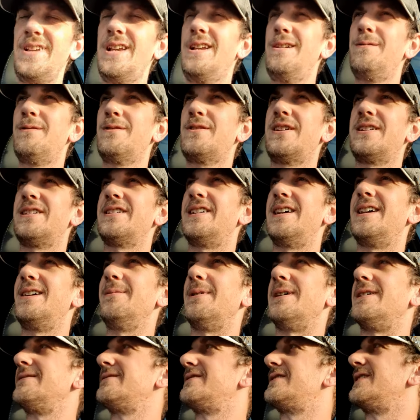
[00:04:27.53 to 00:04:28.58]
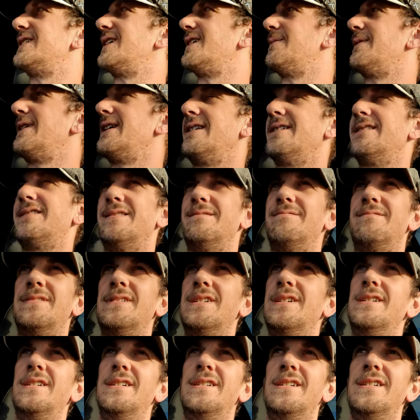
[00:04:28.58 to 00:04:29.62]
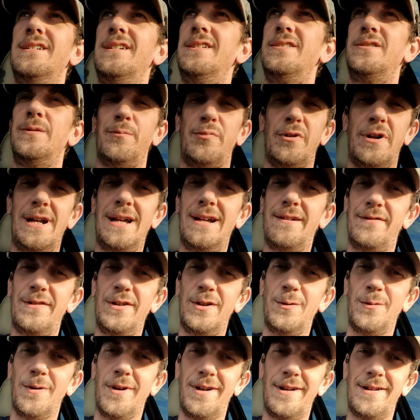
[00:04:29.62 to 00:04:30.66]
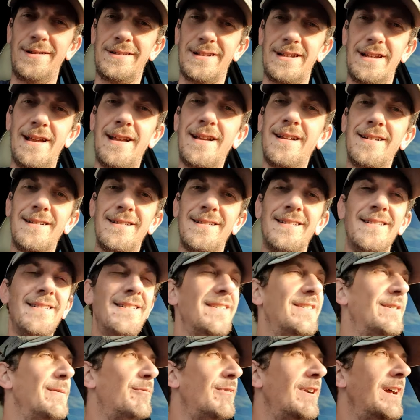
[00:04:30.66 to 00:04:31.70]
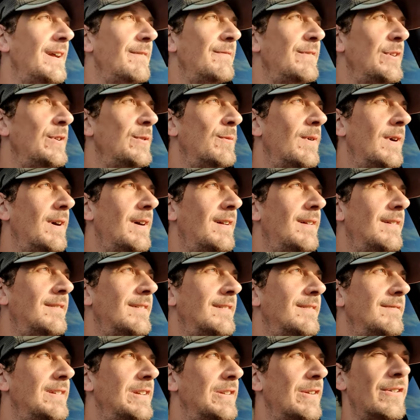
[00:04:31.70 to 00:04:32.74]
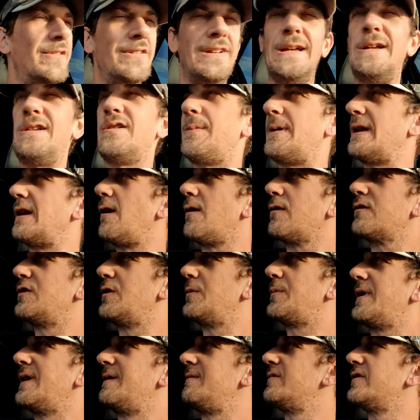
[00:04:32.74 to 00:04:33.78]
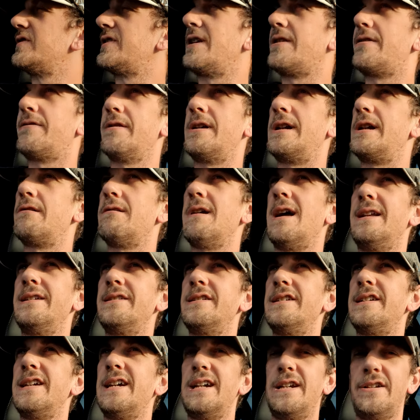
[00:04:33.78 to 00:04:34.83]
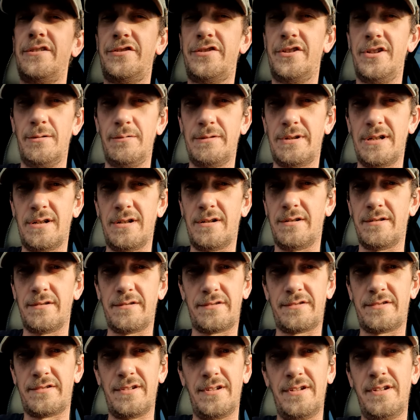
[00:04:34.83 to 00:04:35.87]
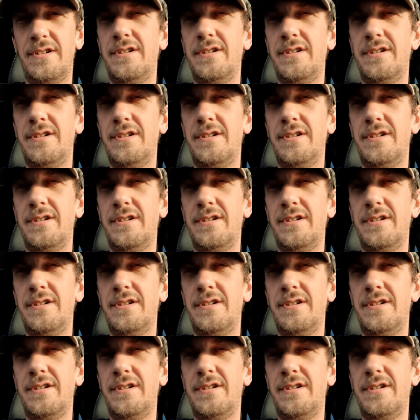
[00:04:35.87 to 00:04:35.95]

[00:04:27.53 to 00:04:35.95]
what can I say, man? Do you know what I mean? It's a, it's a brave new world, isn't it? It's a brave new world, and you don't need to be locked up in bloody three grand a day studios.